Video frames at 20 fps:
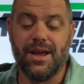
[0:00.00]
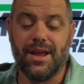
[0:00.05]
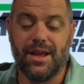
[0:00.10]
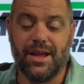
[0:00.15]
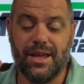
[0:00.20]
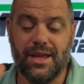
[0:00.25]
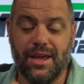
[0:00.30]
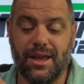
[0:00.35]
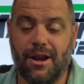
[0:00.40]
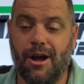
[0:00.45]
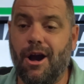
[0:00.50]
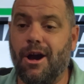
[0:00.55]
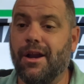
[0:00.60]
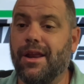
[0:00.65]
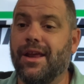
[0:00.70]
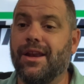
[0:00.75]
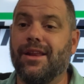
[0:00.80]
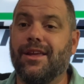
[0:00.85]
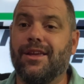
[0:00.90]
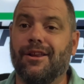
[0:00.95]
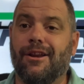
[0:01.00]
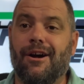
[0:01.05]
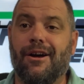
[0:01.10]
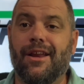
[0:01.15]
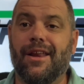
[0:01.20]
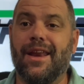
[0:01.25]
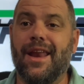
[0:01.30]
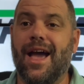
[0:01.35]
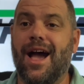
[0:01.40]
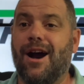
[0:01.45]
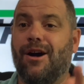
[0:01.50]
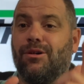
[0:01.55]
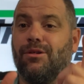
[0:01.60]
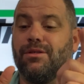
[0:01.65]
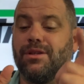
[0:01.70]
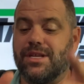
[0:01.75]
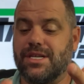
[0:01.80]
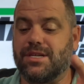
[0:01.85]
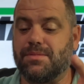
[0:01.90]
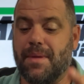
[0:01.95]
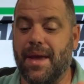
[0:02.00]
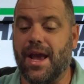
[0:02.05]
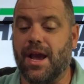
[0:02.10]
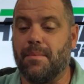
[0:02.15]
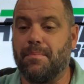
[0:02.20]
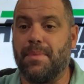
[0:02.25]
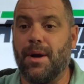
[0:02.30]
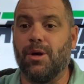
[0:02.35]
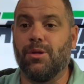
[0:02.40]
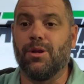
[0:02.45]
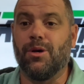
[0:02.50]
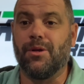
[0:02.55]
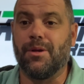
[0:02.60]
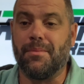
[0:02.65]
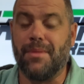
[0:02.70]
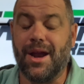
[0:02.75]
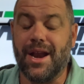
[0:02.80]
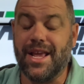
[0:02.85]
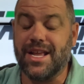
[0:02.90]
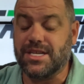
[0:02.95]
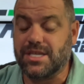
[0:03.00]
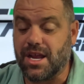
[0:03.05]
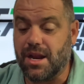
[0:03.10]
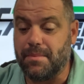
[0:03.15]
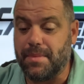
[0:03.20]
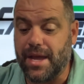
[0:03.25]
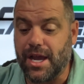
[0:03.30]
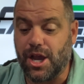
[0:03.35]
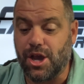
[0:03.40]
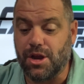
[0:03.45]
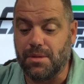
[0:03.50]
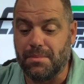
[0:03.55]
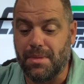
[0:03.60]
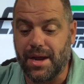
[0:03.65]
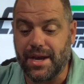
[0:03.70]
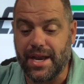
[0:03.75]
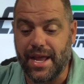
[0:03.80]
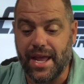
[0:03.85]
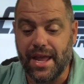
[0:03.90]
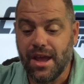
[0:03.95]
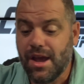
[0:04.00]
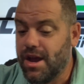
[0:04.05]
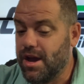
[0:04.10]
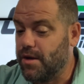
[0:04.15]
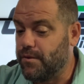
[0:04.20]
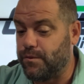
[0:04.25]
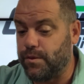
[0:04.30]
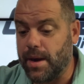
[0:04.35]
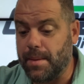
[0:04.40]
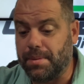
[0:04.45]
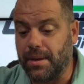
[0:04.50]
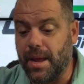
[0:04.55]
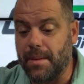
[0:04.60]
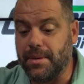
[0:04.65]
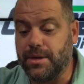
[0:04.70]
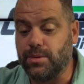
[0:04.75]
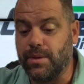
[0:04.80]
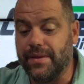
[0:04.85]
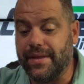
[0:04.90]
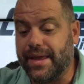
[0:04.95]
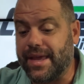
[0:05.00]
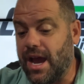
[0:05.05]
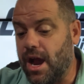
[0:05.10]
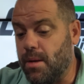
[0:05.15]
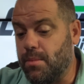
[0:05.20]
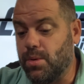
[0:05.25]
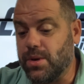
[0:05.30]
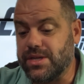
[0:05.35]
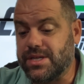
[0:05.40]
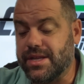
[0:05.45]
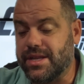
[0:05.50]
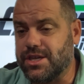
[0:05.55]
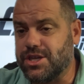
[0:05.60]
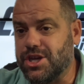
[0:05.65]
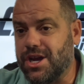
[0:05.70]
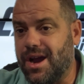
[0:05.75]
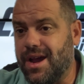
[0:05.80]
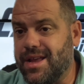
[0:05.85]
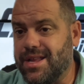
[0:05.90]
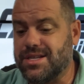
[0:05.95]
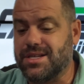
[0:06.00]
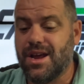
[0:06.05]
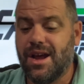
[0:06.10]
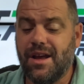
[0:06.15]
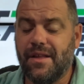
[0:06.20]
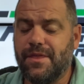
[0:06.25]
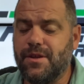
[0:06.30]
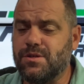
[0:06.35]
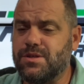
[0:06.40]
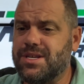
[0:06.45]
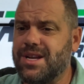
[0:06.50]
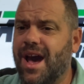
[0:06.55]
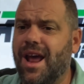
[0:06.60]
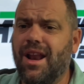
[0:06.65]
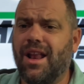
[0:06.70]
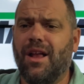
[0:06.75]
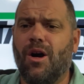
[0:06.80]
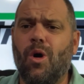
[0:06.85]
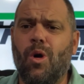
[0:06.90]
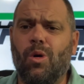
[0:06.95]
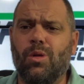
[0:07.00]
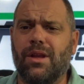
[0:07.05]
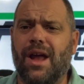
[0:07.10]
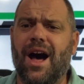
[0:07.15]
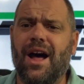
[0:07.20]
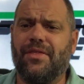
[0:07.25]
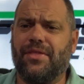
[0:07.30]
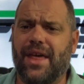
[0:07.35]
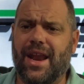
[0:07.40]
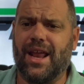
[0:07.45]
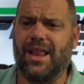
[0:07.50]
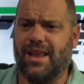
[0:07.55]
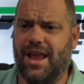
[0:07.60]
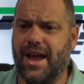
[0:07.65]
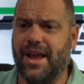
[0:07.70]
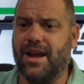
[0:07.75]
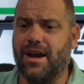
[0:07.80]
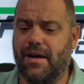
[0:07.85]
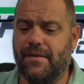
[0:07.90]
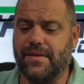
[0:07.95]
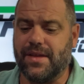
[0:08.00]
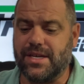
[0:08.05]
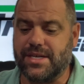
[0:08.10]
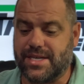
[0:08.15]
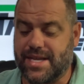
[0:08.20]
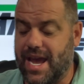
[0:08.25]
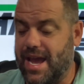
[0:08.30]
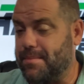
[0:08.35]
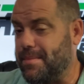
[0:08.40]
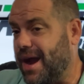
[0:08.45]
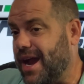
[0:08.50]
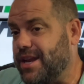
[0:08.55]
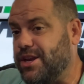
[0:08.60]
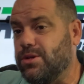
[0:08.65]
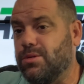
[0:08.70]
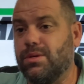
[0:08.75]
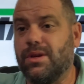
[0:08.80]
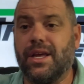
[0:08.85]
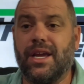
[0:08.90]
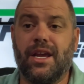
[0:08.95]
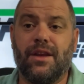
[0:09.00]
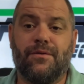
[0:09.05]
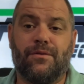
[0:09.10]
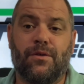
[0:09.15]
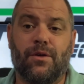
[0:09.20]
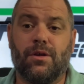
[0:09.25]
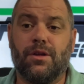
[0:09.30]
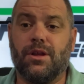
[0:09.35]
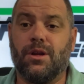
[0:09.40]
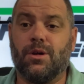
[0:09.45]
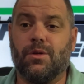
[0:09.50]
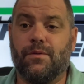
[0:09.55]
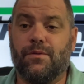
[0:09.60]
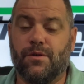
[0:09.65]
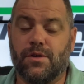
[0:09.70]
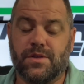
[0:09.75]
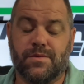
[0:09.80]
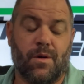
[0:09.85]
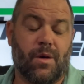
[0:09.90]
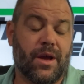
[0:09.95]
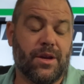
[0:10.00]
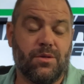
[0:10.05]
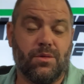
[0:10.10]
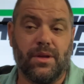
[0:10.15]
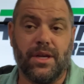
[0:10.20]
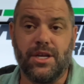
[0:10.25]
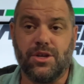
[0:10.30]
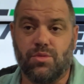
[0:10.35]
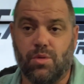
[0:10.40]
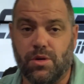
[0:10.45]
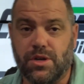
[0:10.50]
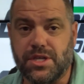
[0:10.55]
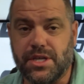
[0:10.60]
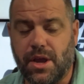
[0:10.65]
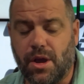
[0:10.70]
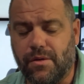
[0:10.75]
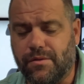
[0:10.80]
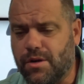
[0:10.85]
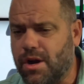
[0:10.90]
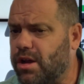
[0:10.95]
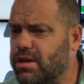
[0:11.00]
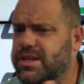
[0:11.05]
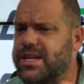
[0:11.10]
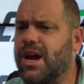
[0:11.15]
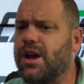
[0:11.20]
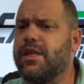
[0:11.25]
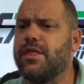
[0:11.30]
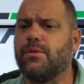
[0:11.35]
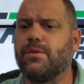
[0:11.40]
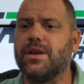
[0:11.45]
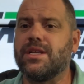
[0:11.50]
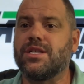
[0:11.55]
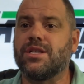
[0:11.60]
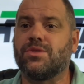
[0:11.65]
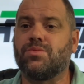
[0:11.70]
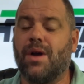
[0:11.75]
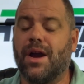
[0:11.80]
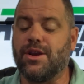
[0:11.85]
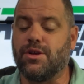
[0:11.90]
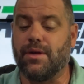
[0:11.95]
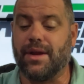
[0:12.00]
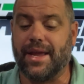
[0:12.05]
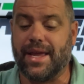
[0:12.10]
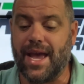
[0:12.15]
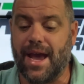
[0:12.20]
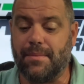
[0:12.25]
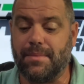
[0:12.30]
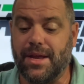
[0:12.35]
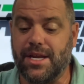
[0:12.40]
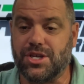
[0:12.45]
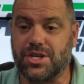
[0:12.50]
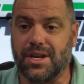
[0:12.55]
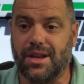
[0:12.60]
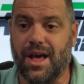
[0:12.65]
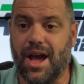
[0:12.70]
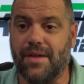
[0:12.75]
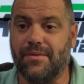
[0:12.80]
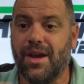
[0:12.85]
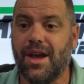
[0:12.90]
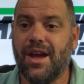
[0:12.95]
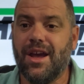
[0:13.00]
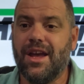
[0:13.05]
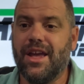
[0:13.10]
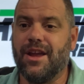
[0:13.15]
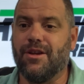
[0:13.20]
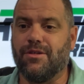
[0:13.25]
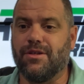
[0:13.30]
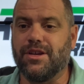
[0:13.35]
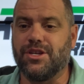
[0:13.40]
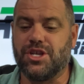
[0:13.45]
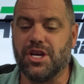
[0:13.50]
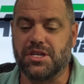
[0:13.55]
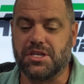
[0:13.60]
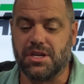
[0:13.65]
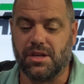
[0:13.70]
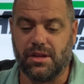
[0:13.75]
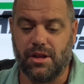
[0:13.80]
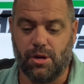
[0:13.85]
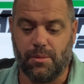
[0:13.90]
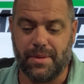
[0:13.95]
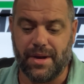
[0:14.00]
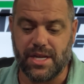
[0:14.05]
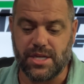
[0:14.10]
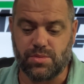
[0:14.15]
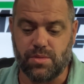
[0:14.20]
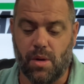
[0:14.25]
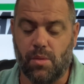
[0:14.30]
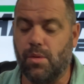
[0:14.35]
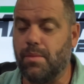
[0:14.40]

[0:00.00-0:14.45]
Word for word: Get on it. Get on it now. Let's make a boatload of money. It's going to be a good Monday. Free play between the Cowboys and the Giants. There's not a whole lot that I like on this game. I do lean for, first of all, I do lean towards the over. And I'll tell you the reasons why during Cap Nation Live here in just a little bit as well.